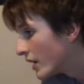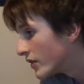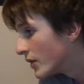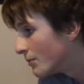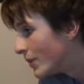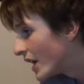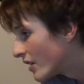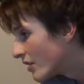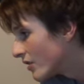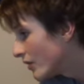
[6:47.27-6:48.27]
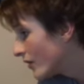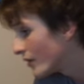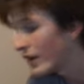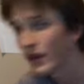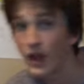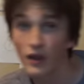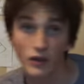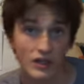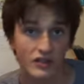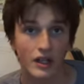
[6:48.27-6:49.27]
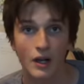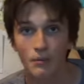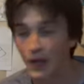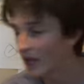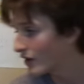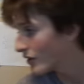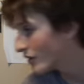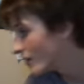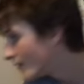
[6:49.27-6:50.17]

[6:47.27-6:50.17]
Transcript: The bell looks like a bell.